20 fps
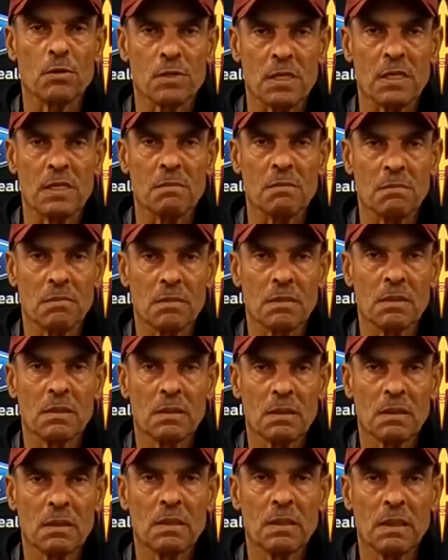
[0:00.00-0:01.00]
team.
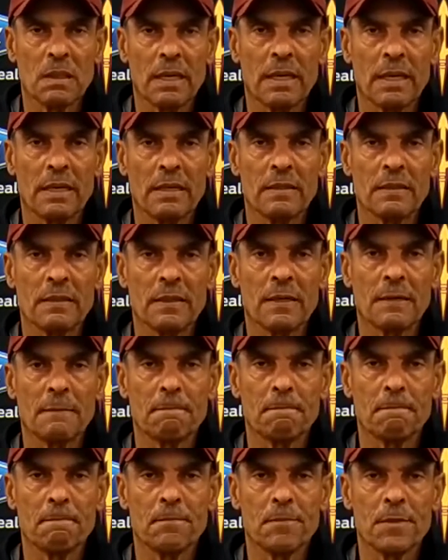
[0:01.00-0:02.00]
And
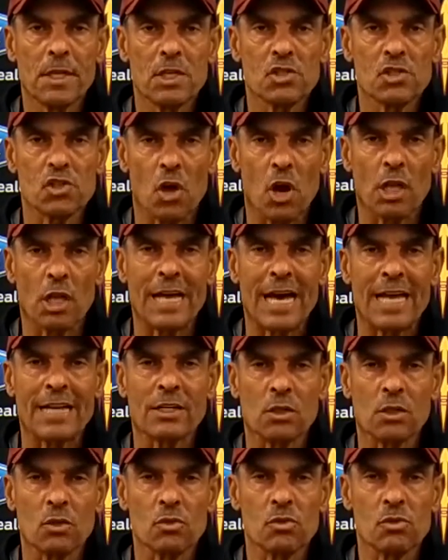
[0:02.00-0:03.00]
saw a lot
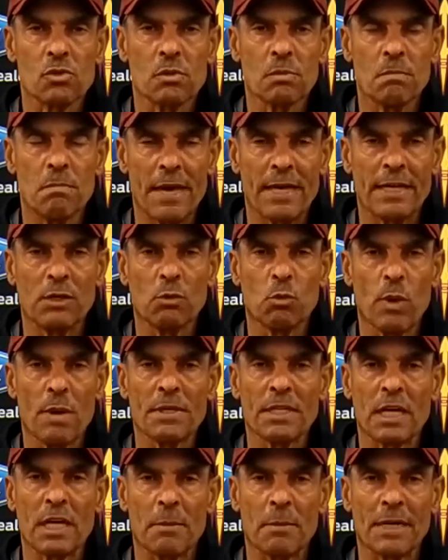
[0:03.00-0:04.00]
of those men and
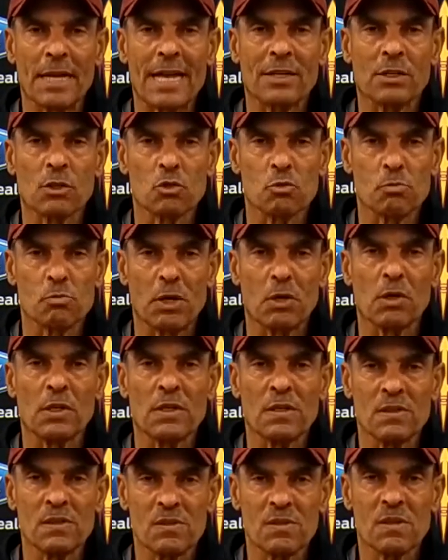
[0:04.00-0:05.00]
women coming out of those
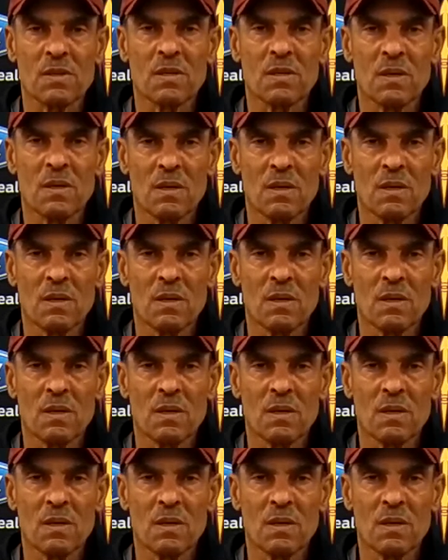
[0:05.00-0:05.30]
buildings,